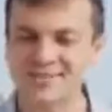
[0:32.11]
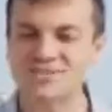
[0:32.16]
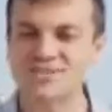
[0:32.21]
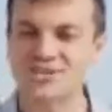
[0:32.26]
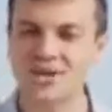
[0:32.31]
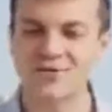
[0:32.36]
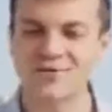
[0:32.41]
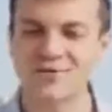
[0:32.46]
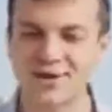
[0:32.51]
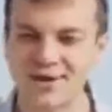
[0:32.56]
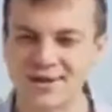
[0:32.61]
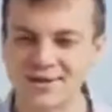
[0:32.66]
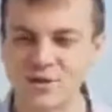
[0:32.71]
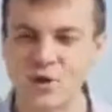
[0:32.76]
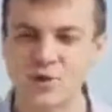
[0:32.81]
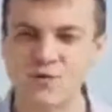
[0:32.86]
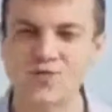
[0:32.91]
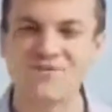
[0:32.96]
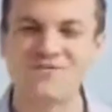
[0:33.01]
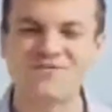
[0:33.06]
right, that
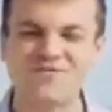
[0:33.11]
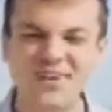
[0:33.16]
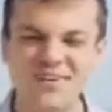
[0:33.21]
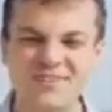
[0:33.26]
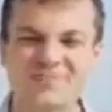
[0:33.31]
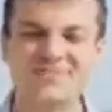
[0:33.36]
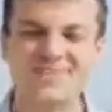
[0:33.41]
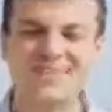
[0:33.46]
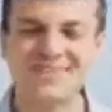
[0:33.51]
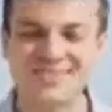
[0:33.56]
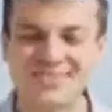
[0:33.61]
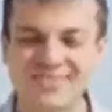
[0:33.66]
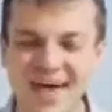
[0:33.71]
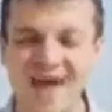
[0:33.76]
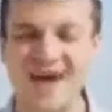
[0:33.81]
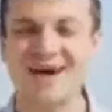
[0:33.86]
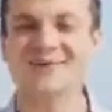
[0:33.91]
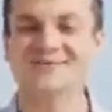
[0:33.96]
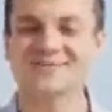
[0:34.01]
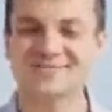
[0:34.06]
generated over
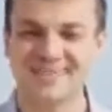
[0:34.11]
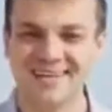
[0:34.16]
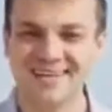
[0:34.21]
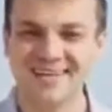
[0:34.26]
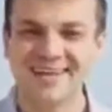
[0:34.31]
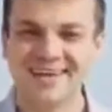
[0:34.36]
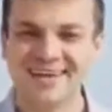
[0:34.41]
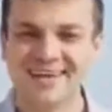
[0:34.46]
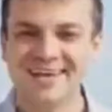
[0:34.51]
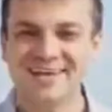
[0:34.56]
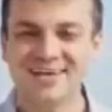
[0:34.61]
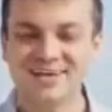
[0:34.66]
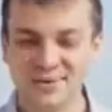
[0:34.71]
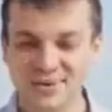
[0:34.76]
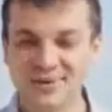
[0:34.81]
50,000